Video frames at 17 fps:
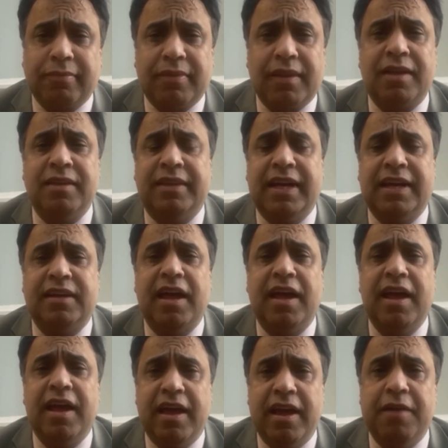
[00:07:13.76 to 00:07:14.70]
that
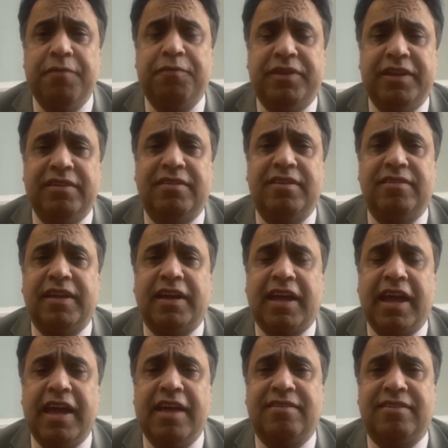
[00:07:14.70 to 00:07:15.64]
if this is the
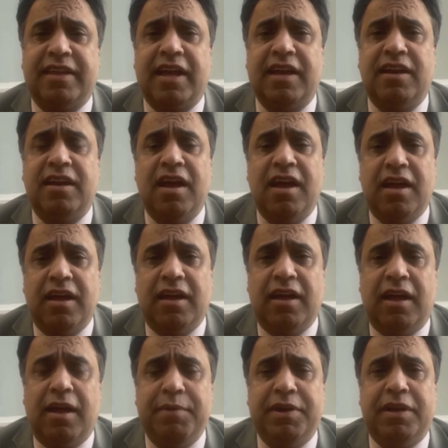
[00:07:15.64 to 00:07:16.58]
case, then,
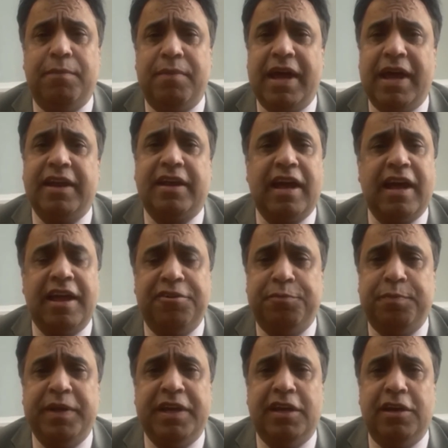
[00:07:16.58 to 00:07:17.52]
America has
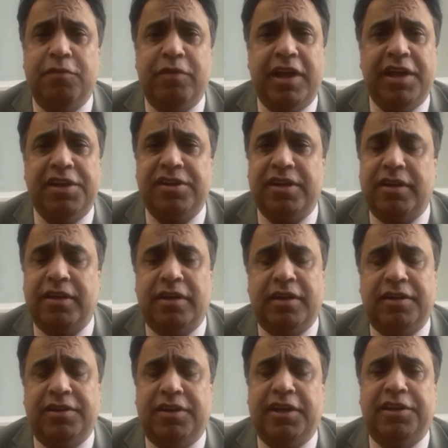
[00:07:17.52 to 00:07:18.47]
been
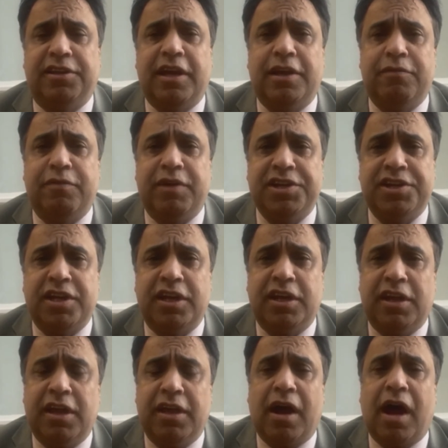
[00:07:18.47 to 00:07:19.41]
did the invasion in
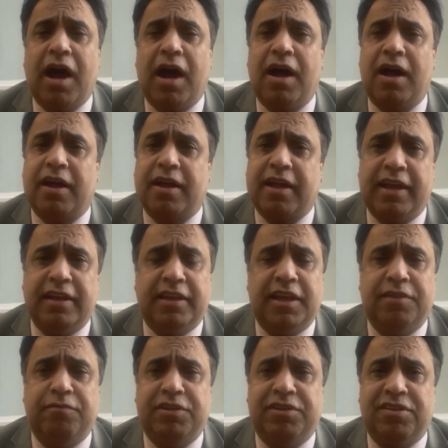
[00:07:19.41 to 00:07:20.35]
Iraq, and
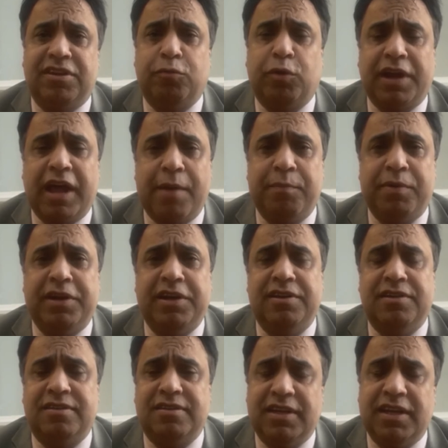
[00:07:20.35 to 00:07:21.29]
then we see what happened
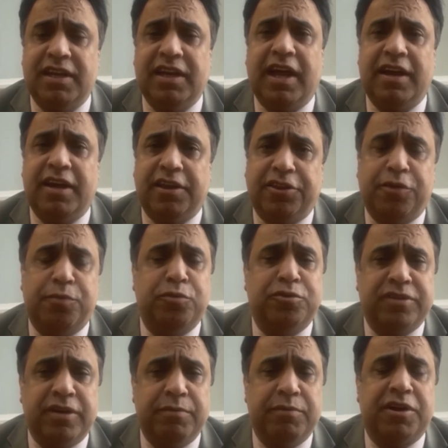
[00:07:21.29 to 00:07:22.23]
in Syria and other
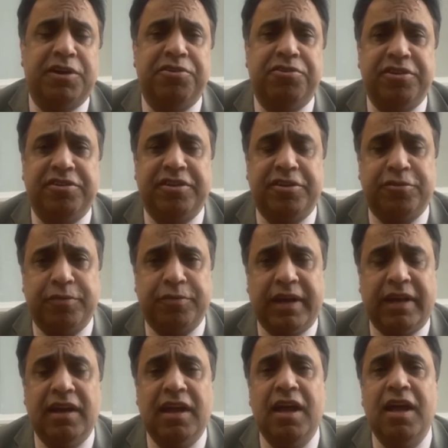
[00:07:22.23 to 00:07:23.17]
Muslim countries as
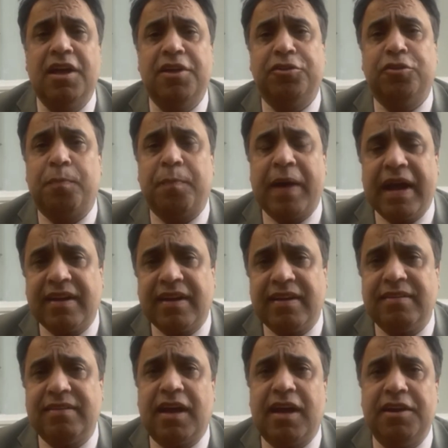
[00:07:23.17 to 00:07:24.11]
well. So
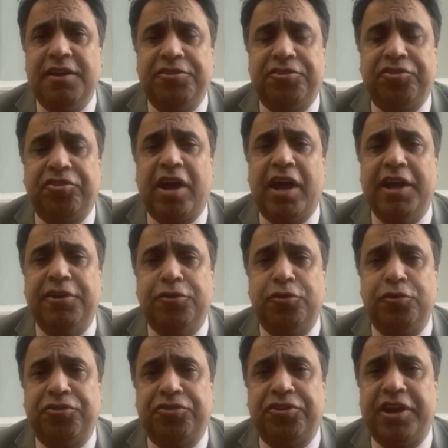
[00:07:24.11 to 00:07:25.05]
Pakistan is trying
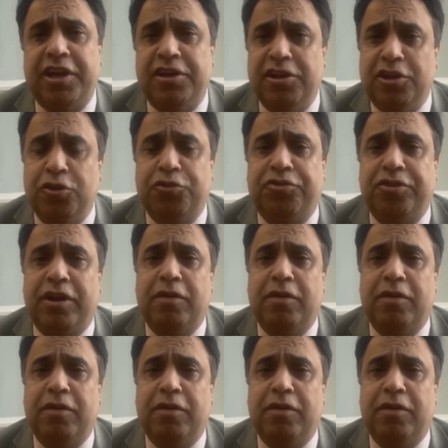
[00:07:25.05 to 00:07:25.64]
to stay neutral,